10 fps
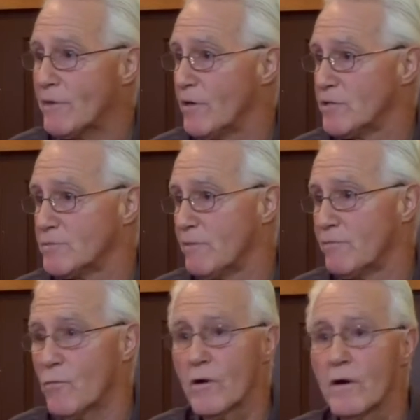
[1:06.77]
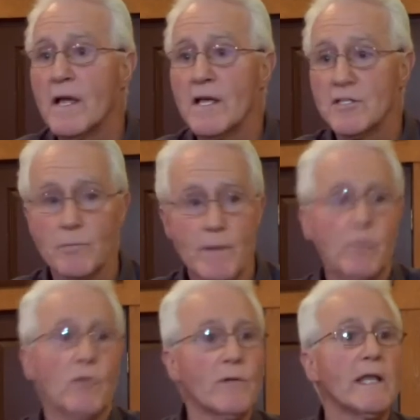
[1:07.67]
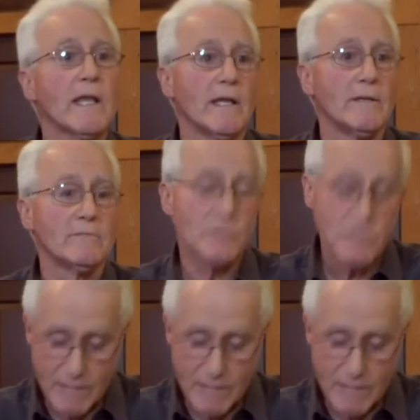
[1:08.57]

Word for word: in there as before, so people are reading it, which yeah.